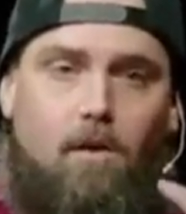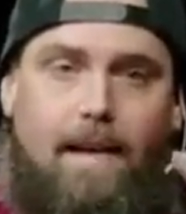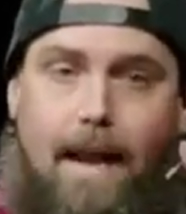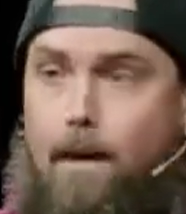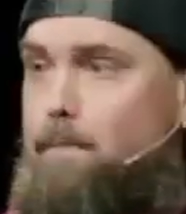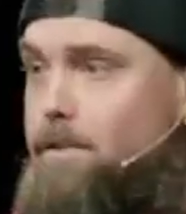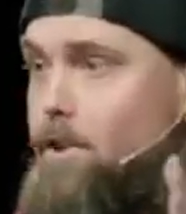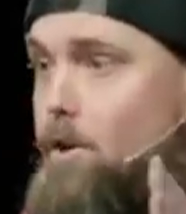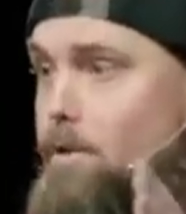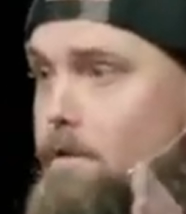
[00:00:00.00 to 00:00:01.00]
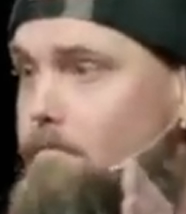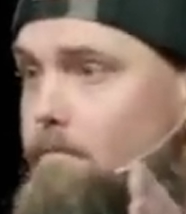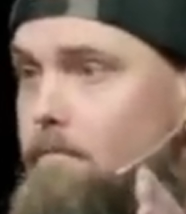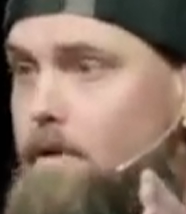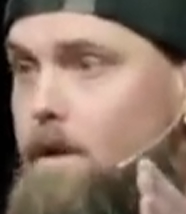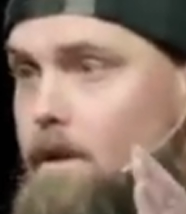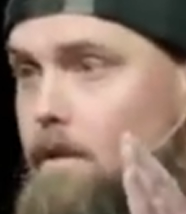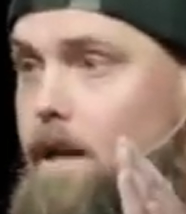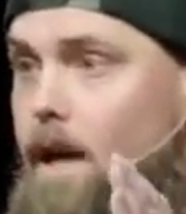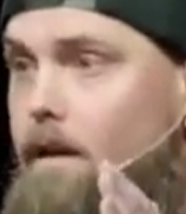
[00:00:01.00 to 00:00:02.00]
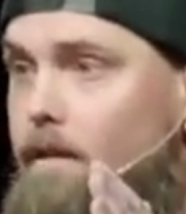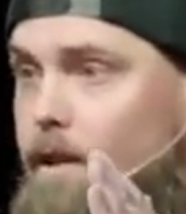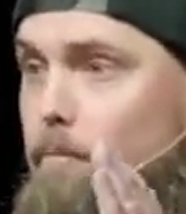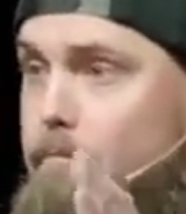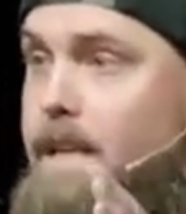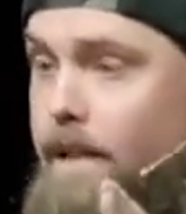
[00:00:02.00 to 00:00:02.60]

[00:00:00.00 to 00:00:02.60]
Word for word: an episode, okay? A little mini